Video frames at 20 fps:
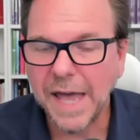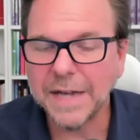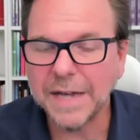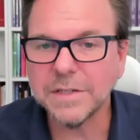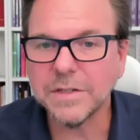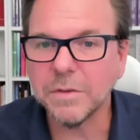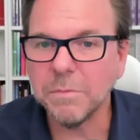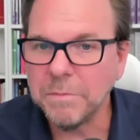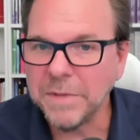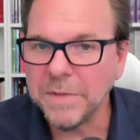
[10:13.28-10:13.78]
and
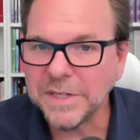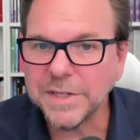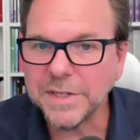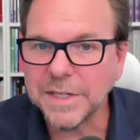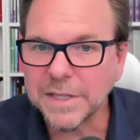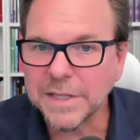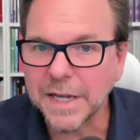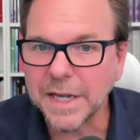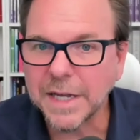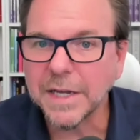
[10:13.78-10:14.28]
it's the
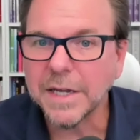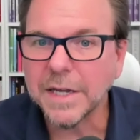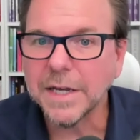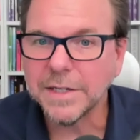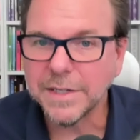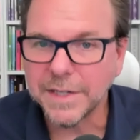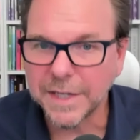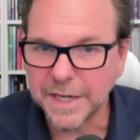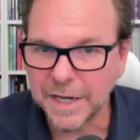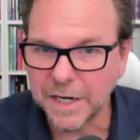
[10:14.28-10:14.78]
missing link
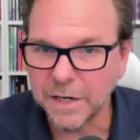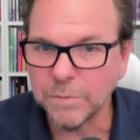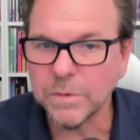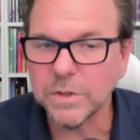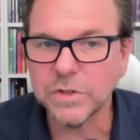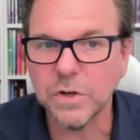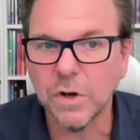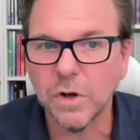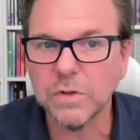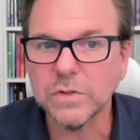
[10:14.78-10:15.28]
to getting
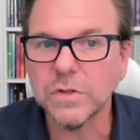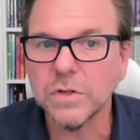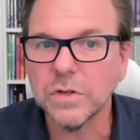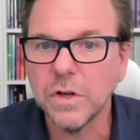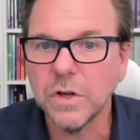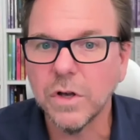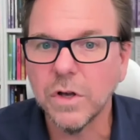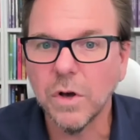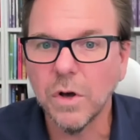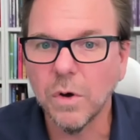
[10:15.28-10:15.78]
results
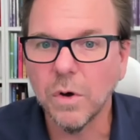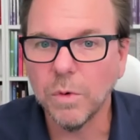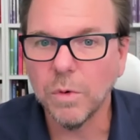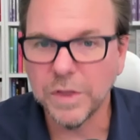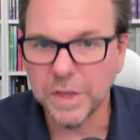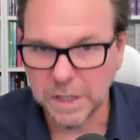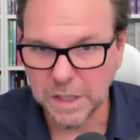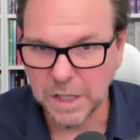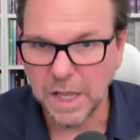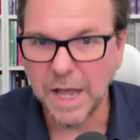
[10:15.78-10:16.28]

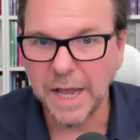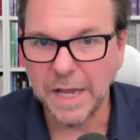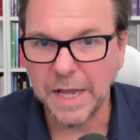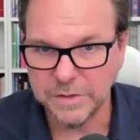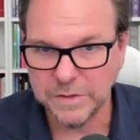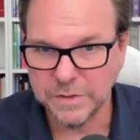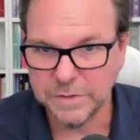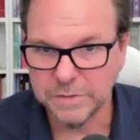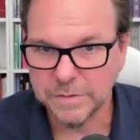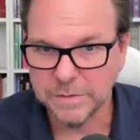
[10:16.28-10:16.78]
with
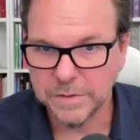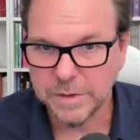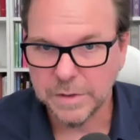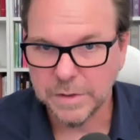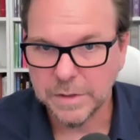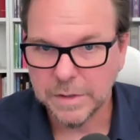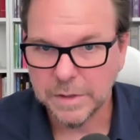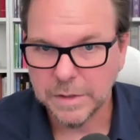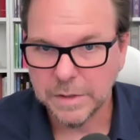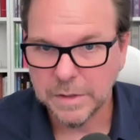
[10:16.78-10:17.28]
clients.
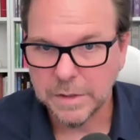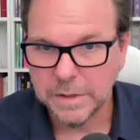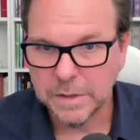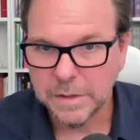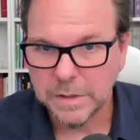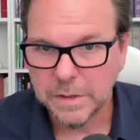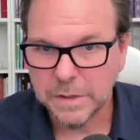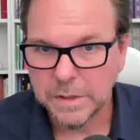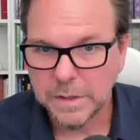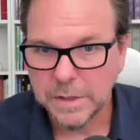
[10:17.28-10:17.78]

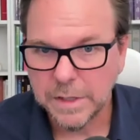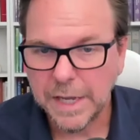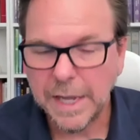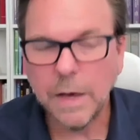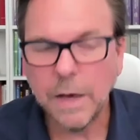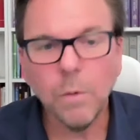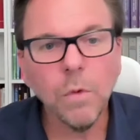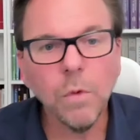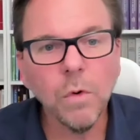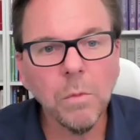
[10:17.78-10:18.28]

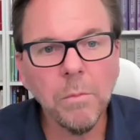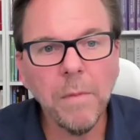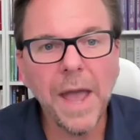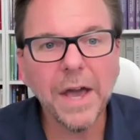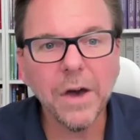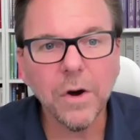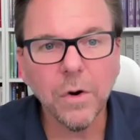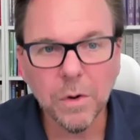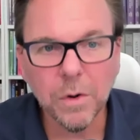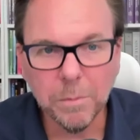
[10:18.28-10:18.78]
It will
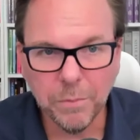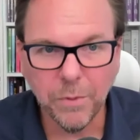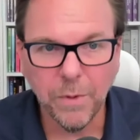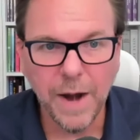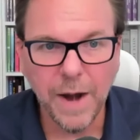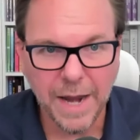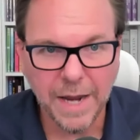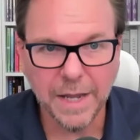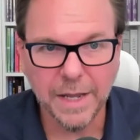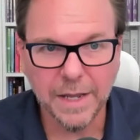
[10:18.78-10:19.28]
make or
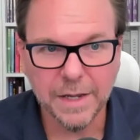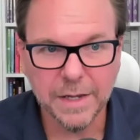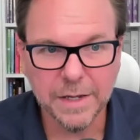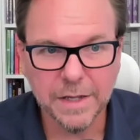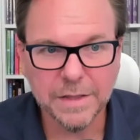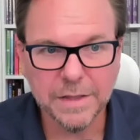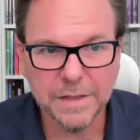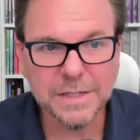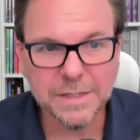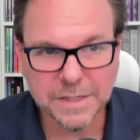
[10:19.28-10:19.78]
break
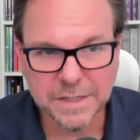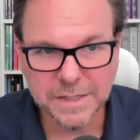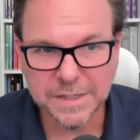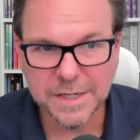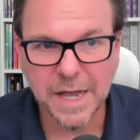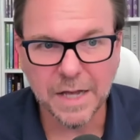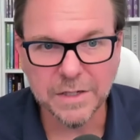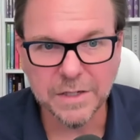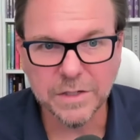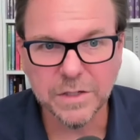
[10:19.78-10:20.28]
the
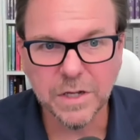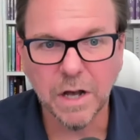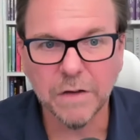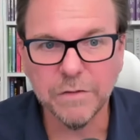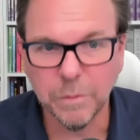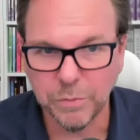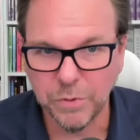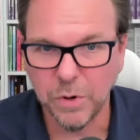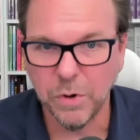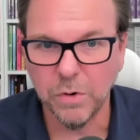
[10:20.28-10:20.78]
success
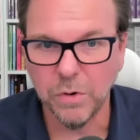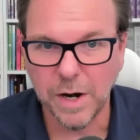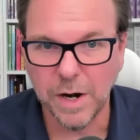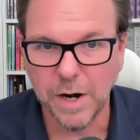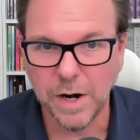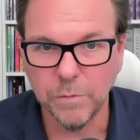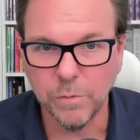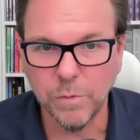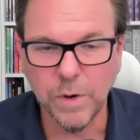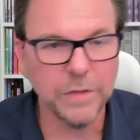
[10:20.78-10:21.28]
of a
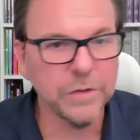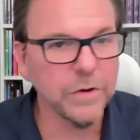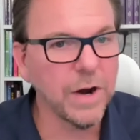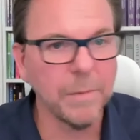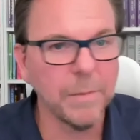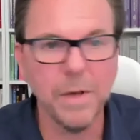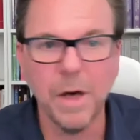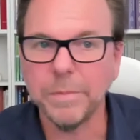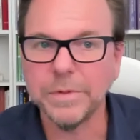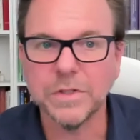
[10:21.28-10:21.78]
program, whether
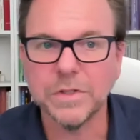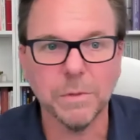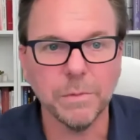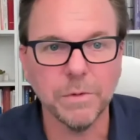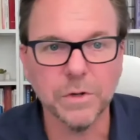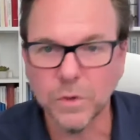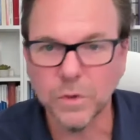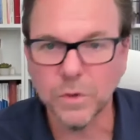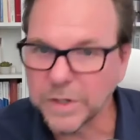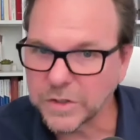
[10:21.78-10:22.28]
I'm helping
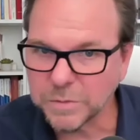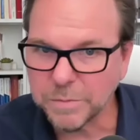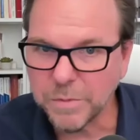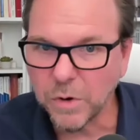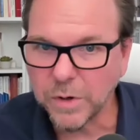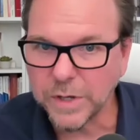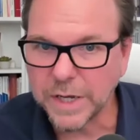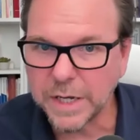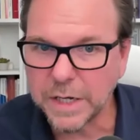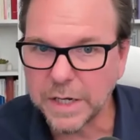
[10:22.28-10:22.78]
someone quit
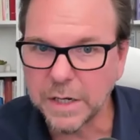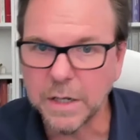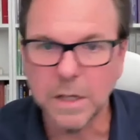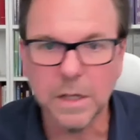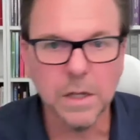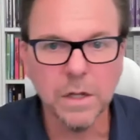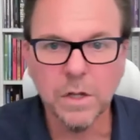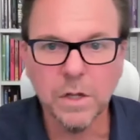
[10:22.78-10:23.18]
smoking,